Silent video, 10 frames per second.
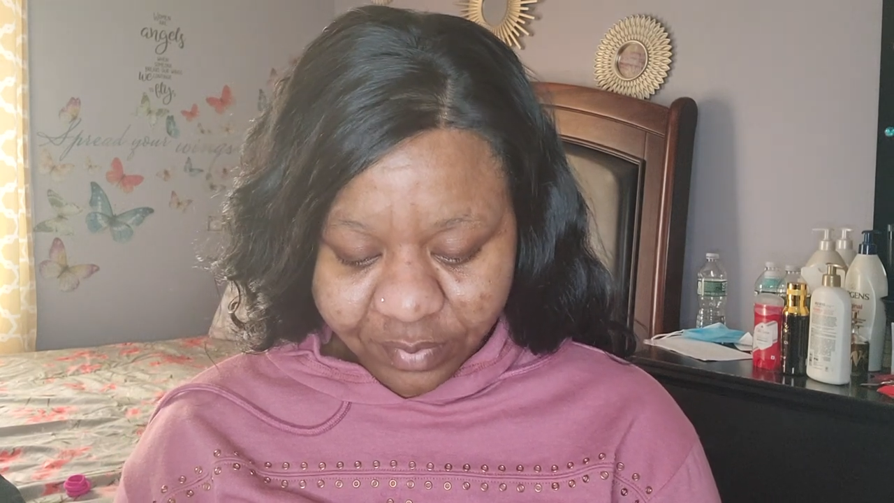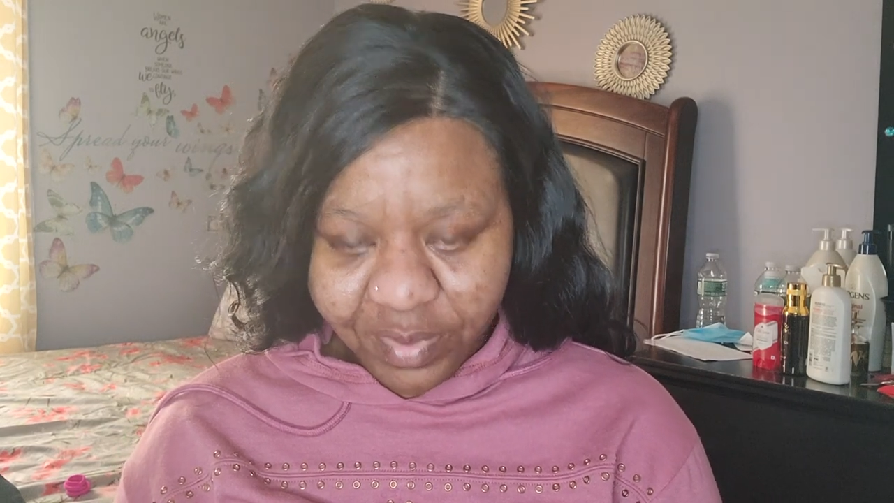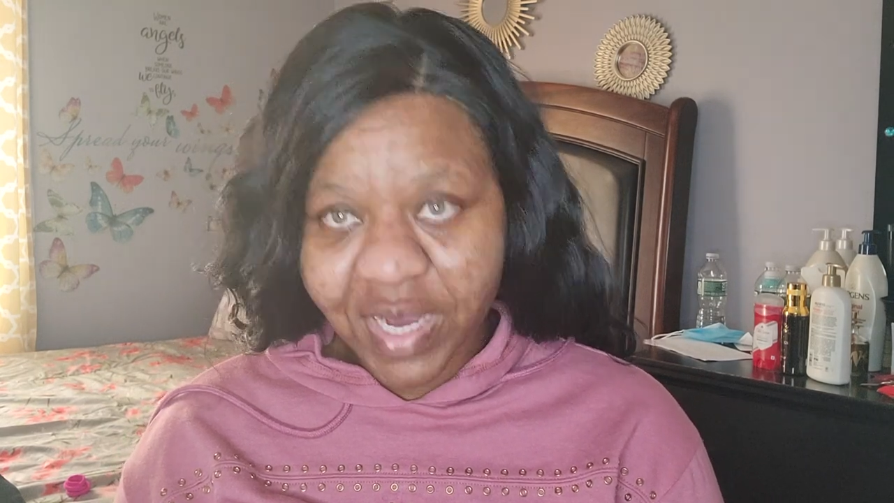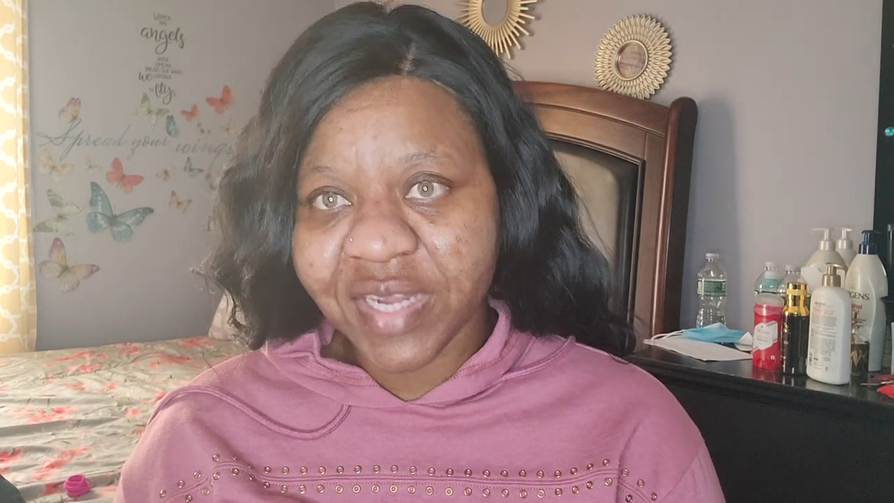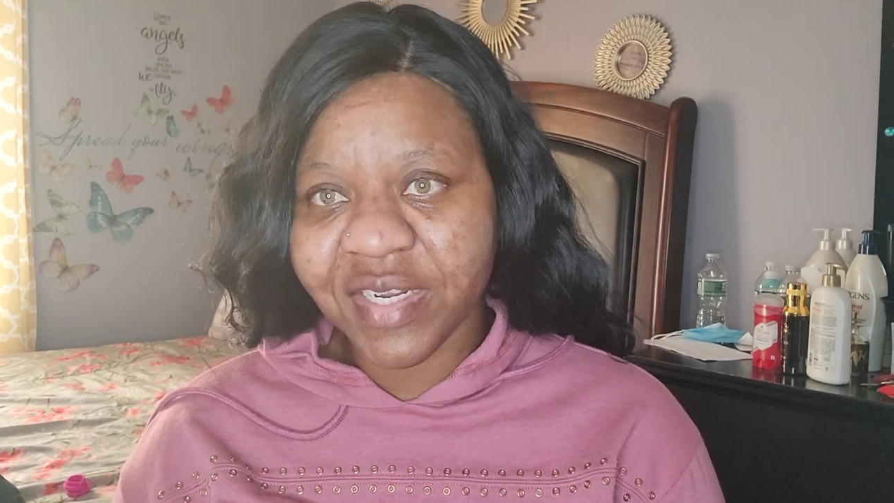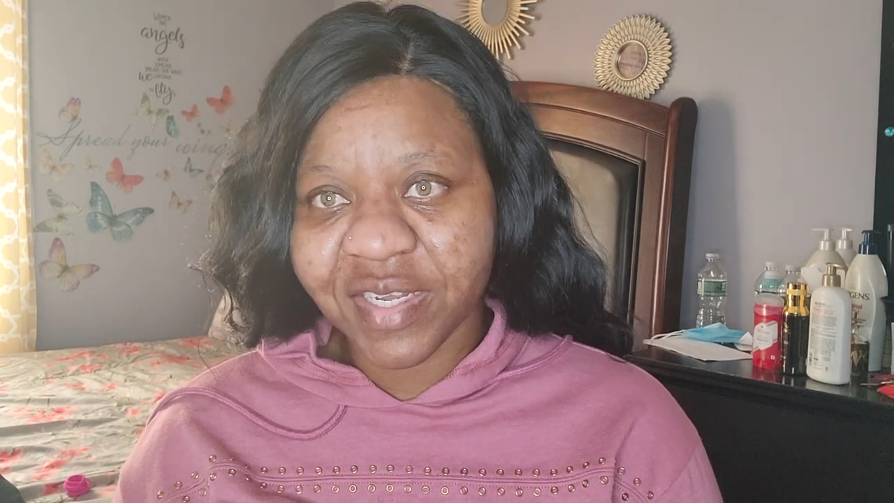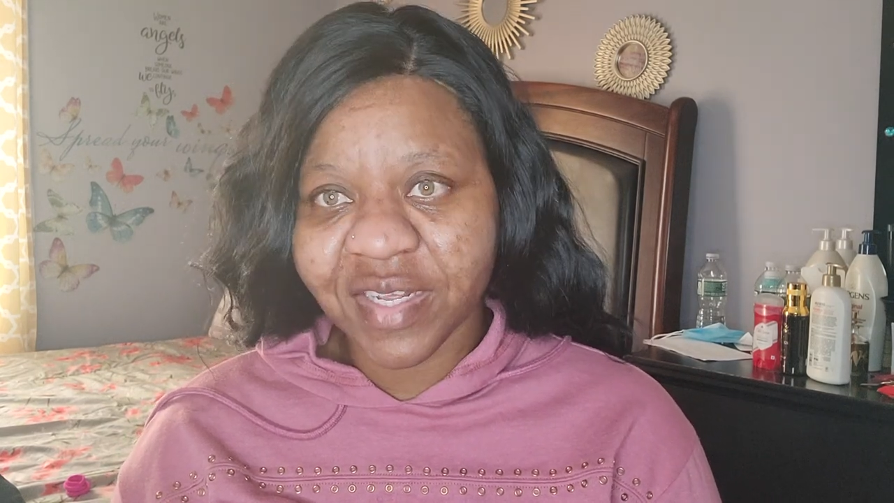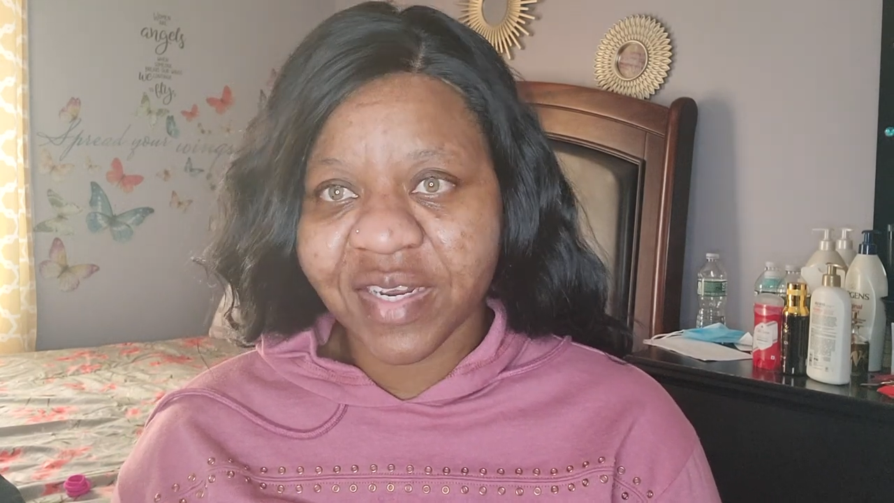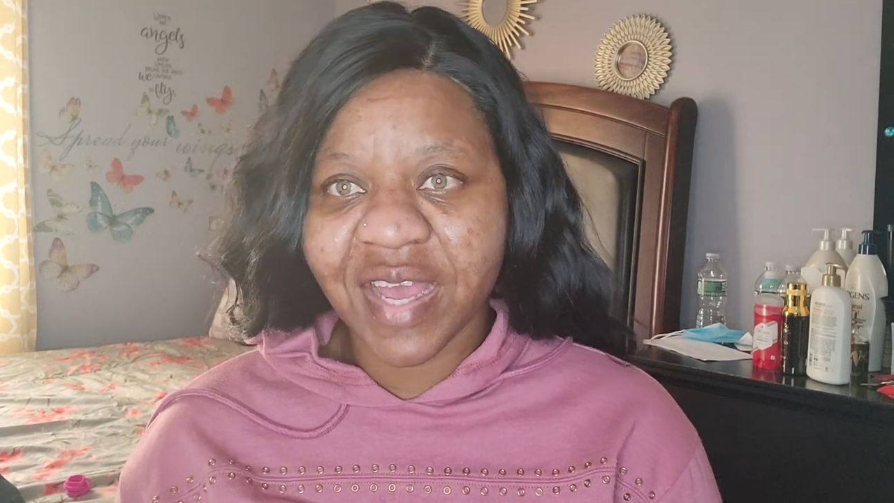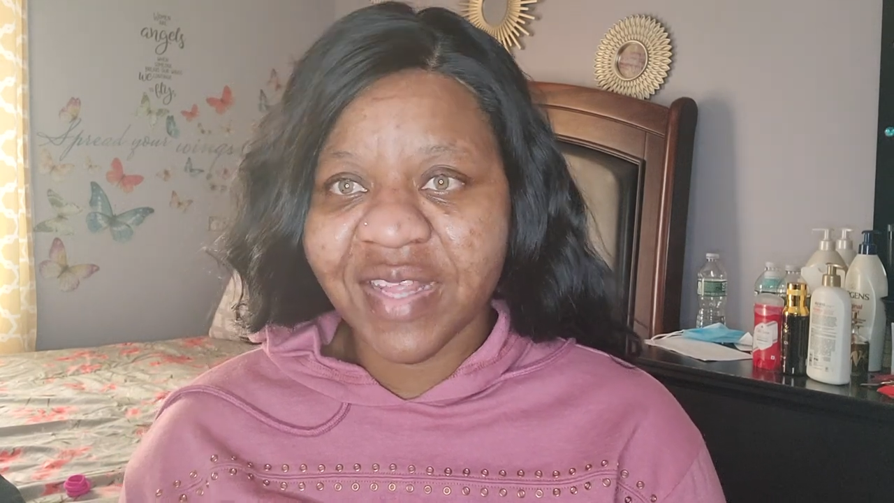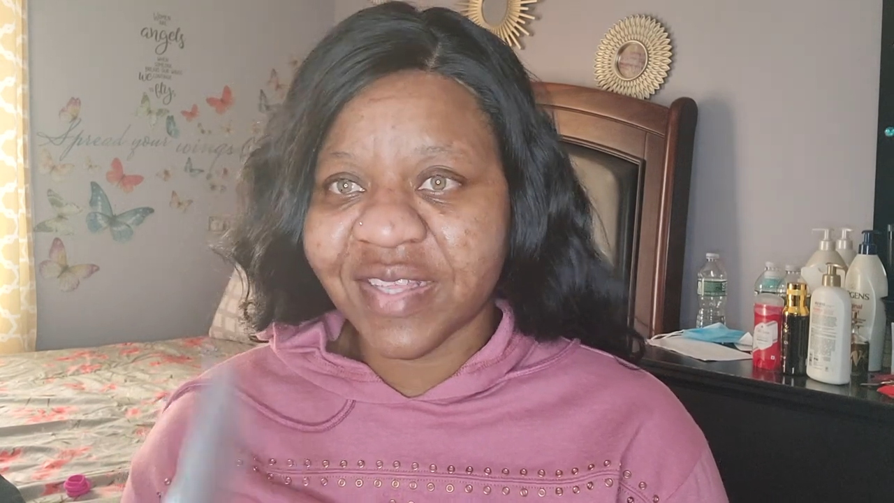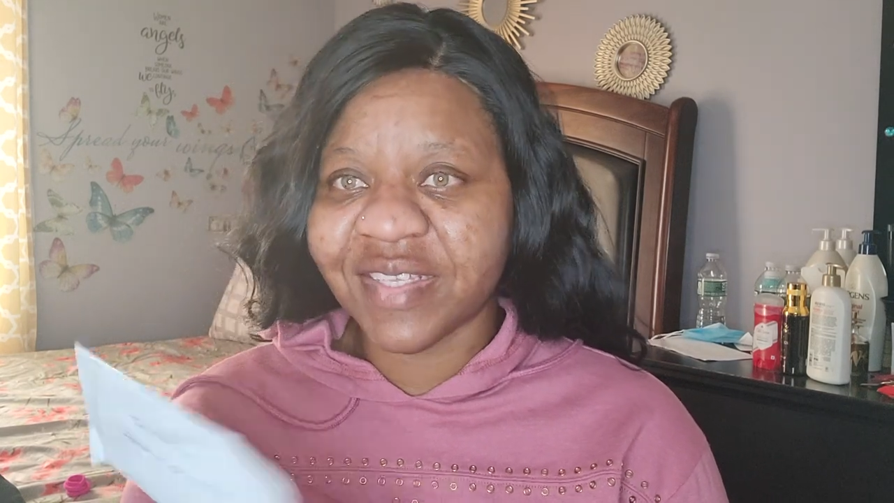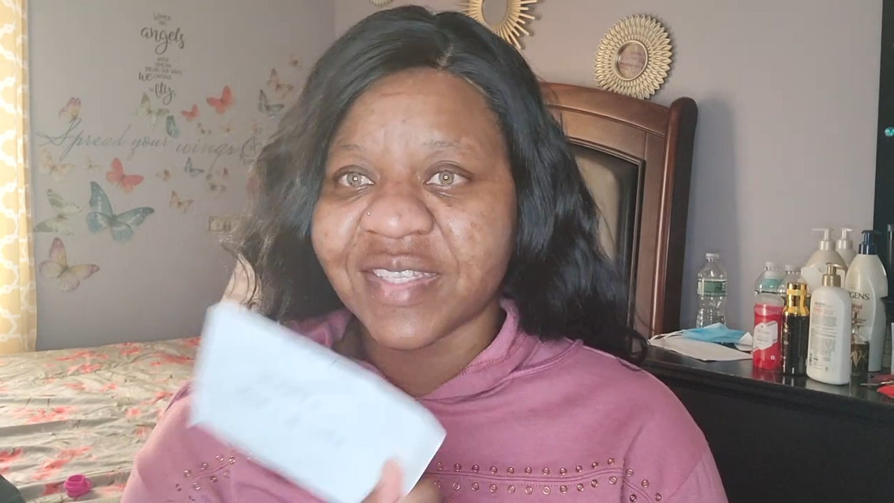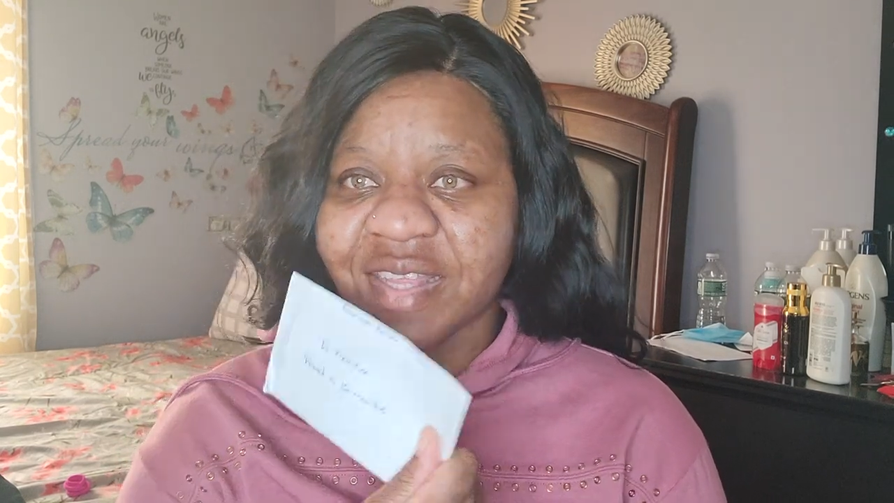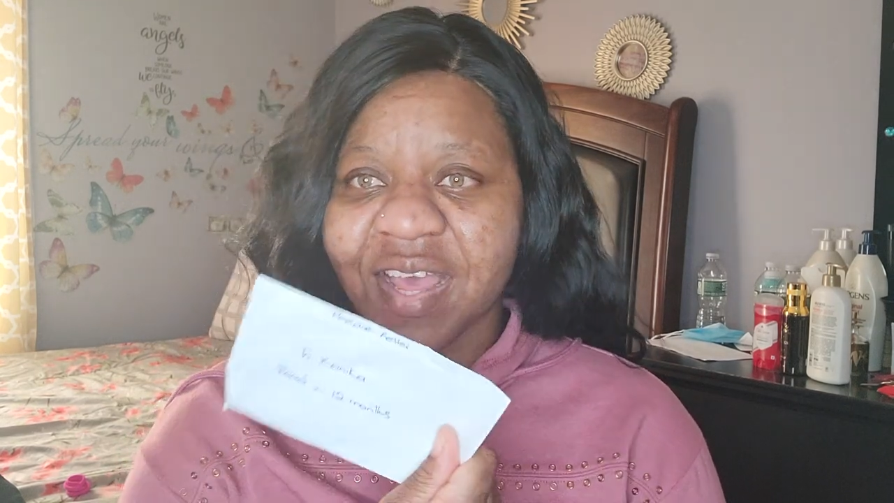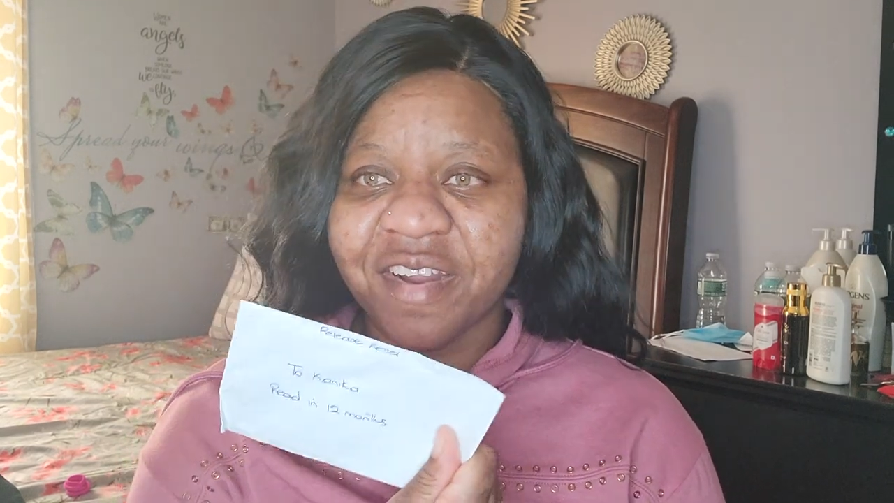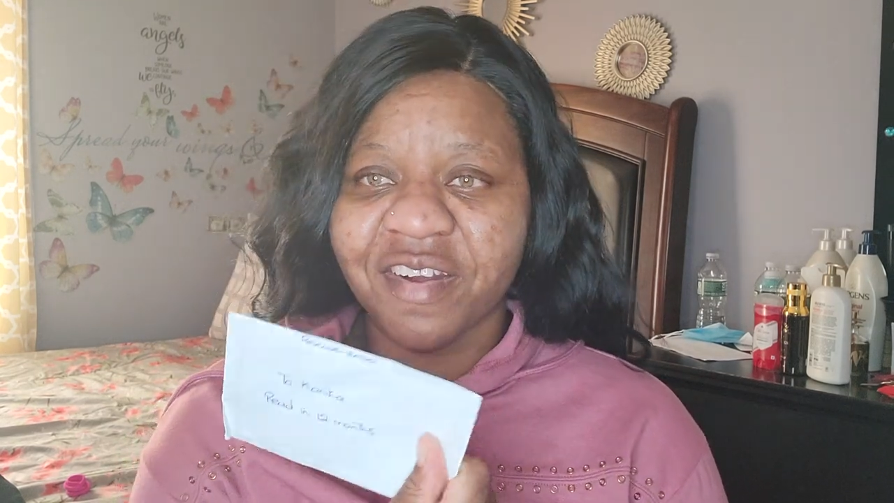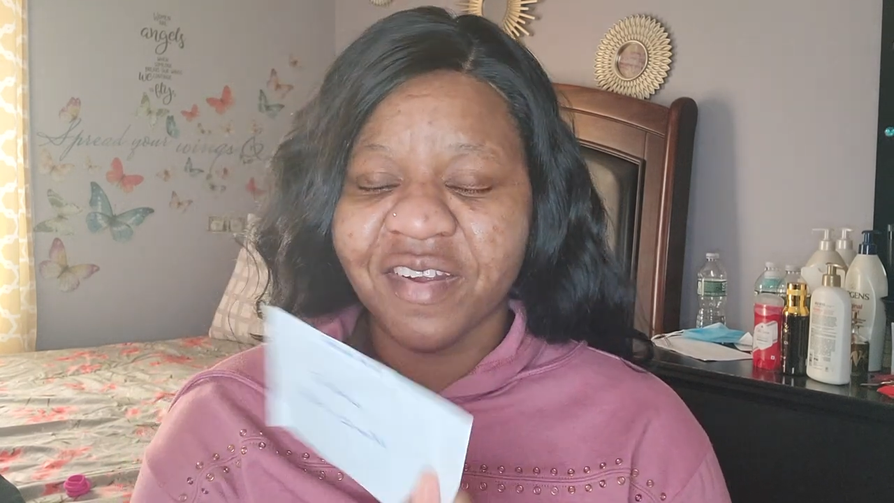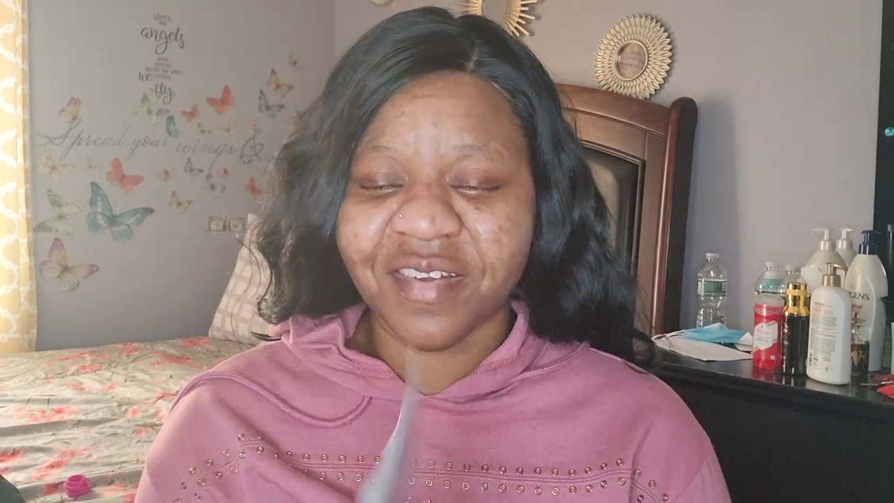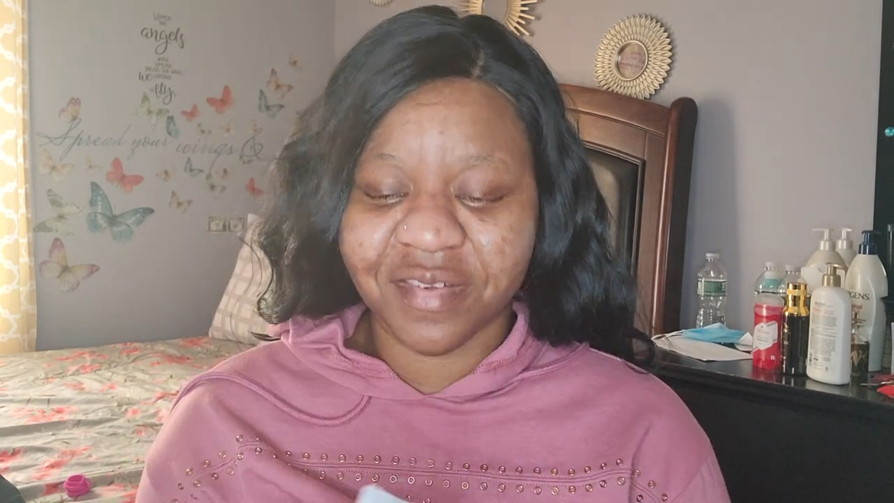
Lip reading: I need it. And this letter,